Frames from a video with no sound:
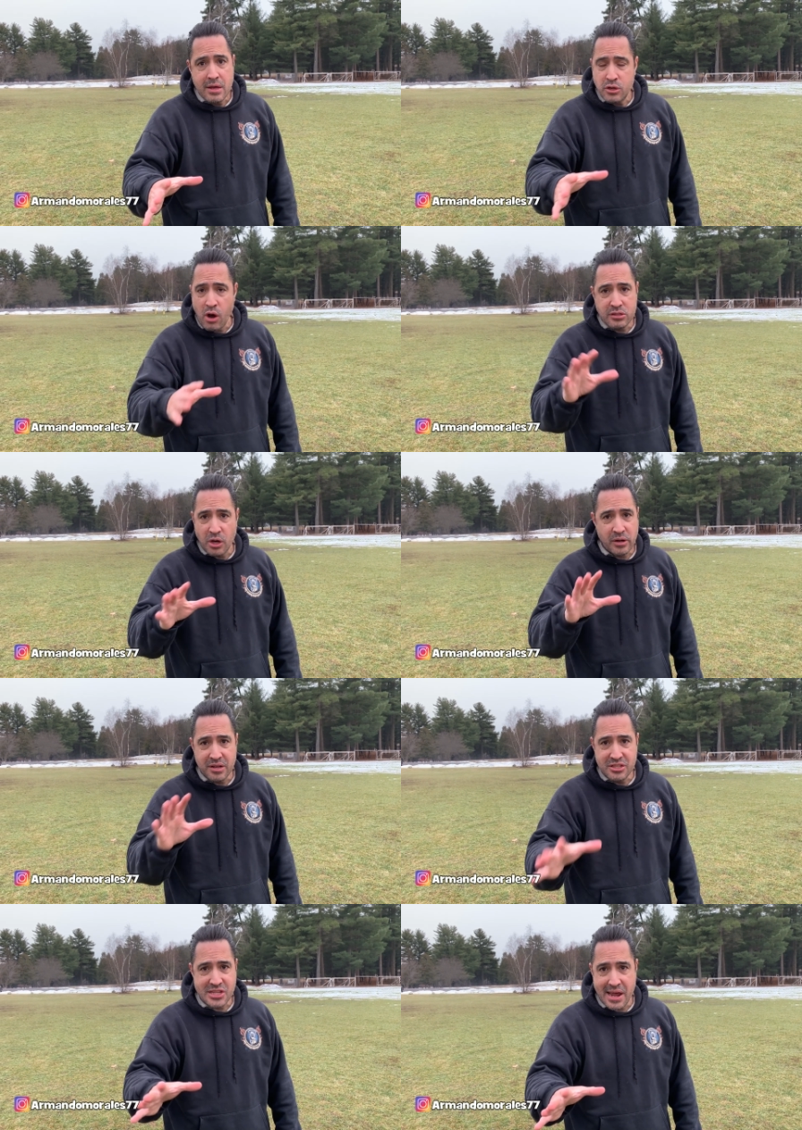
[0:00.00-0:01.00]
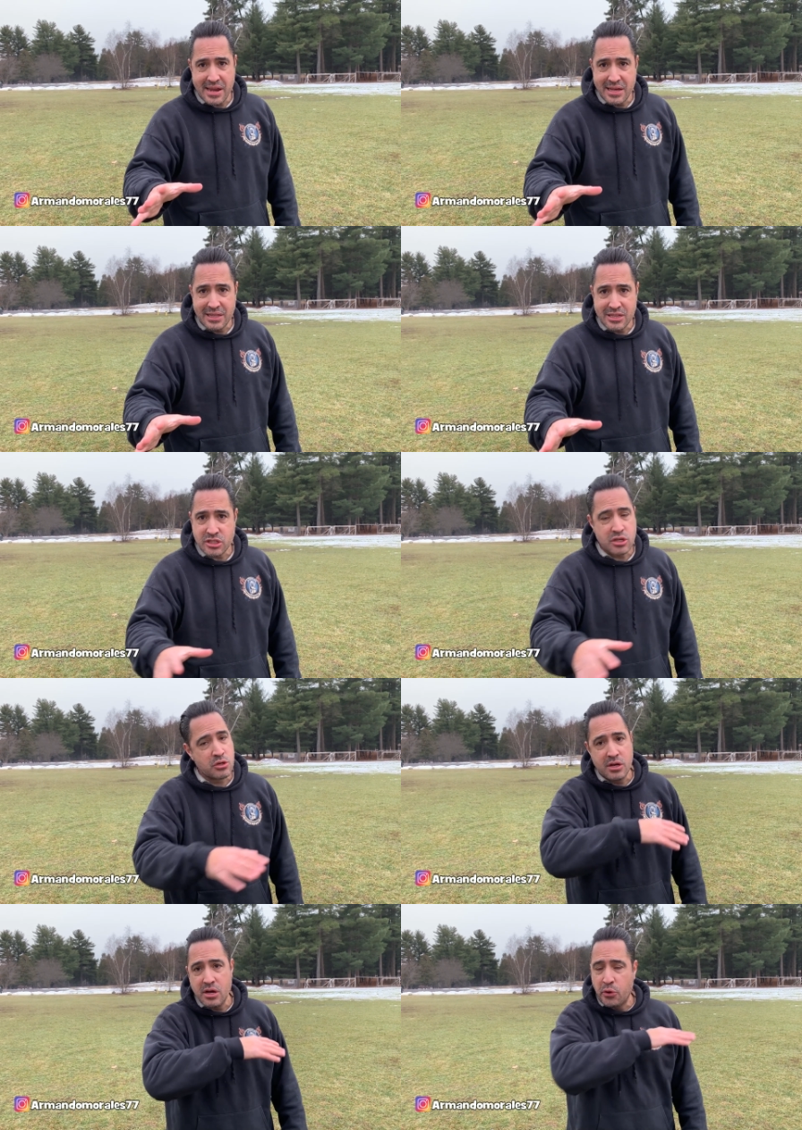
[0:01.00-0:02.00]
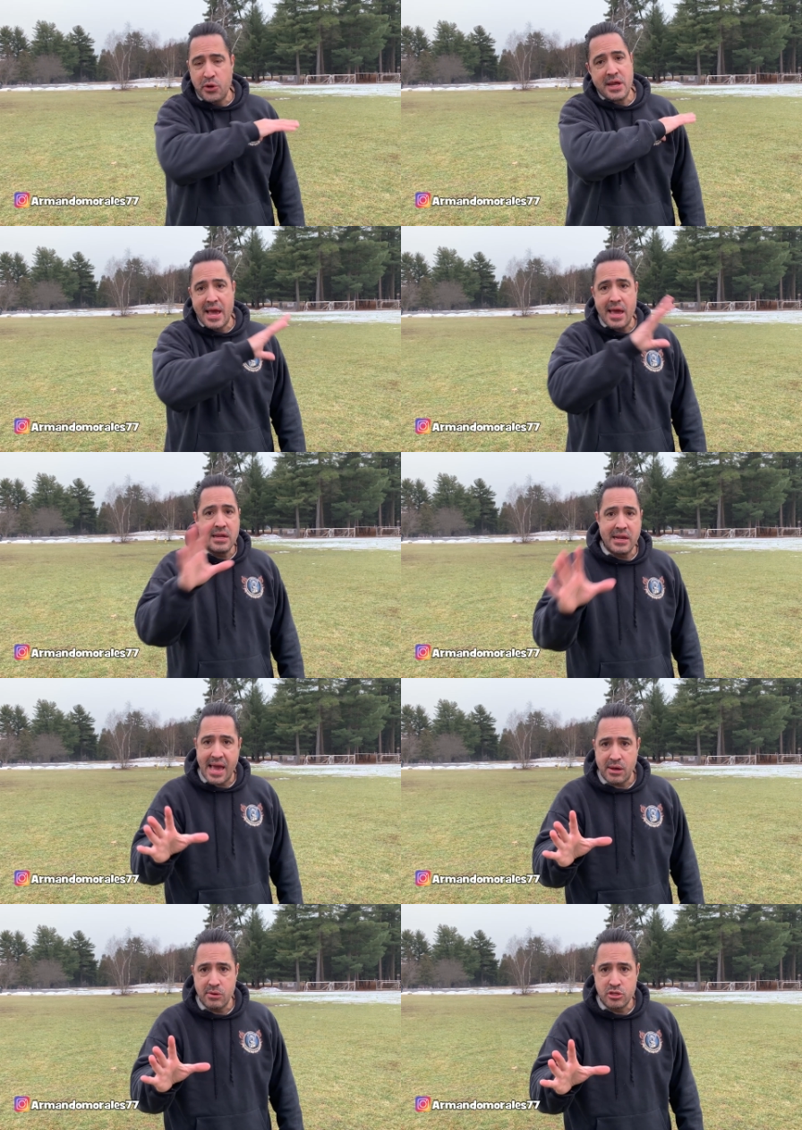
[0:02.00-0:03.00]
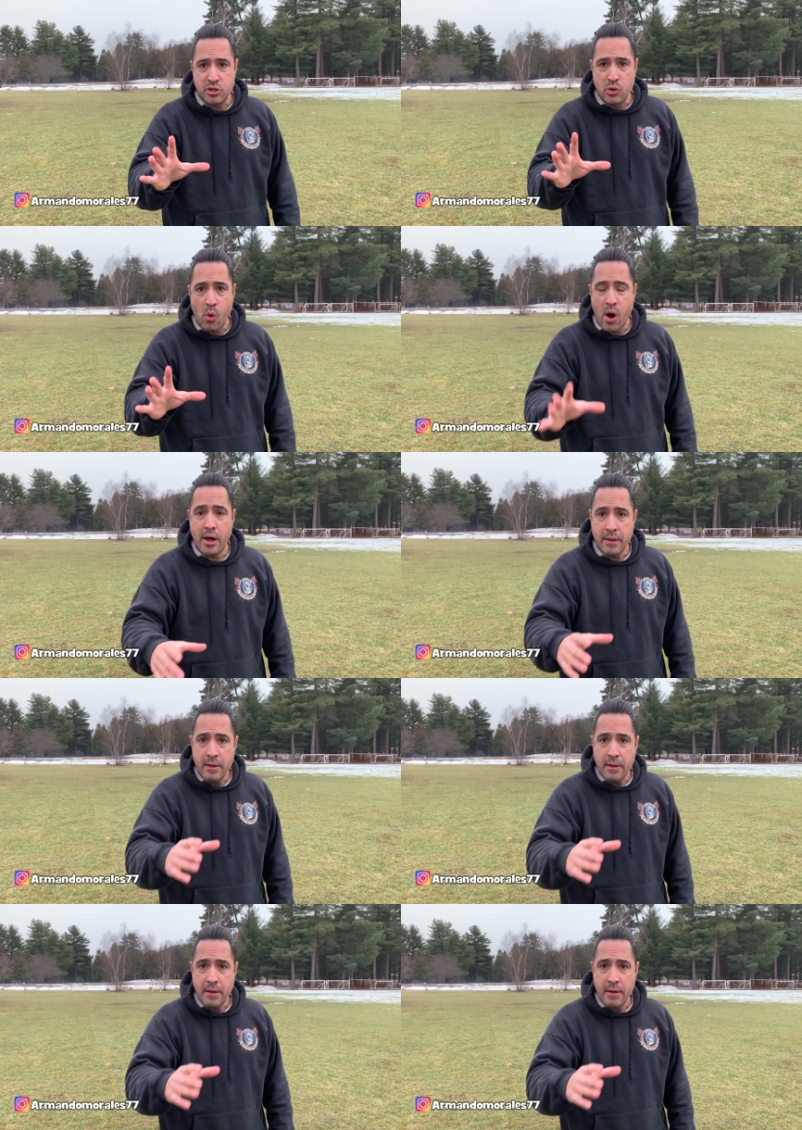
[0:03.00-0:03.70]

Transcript: Dogs don't understand English, so you can create any language you want.